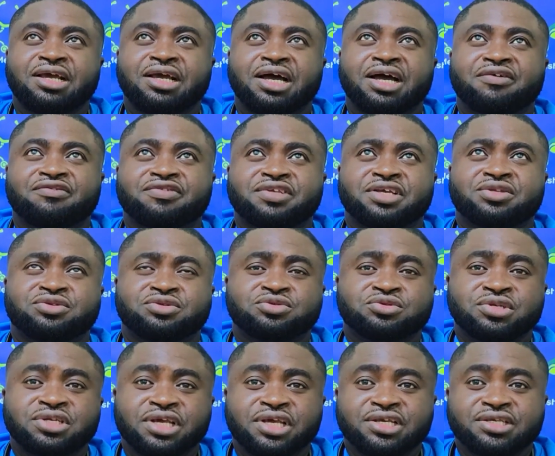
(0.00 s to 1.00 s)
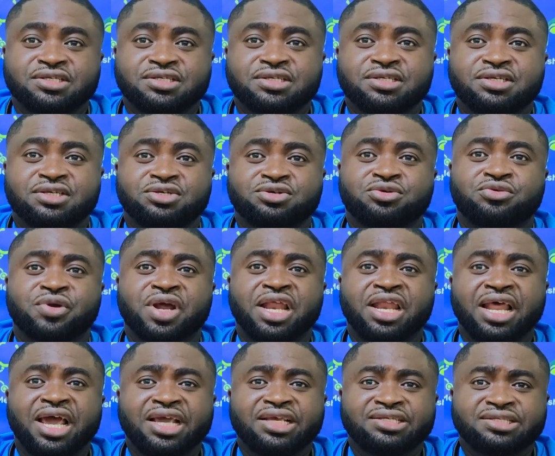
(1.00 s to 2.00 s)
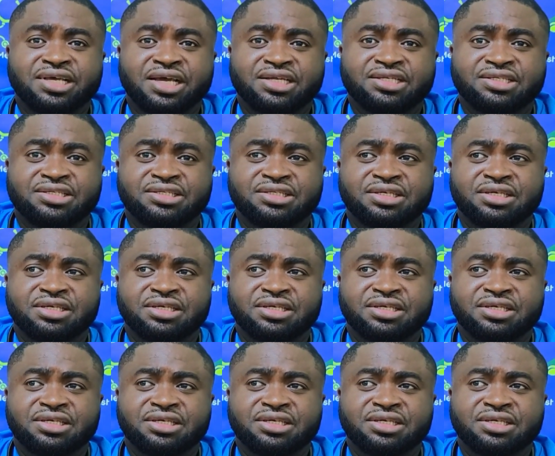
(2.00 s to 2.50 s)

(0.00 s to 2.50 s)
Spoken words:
After 2 days, you realize that